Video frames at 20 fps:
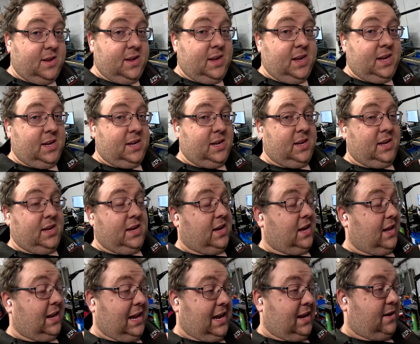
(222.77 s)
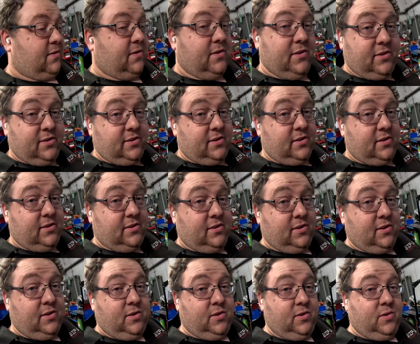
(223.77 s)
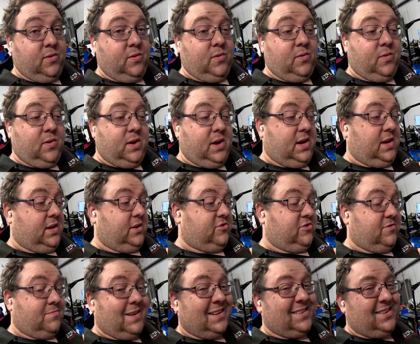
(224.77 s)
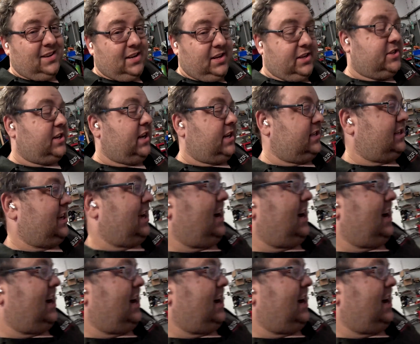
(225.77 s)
allow us to dramatically change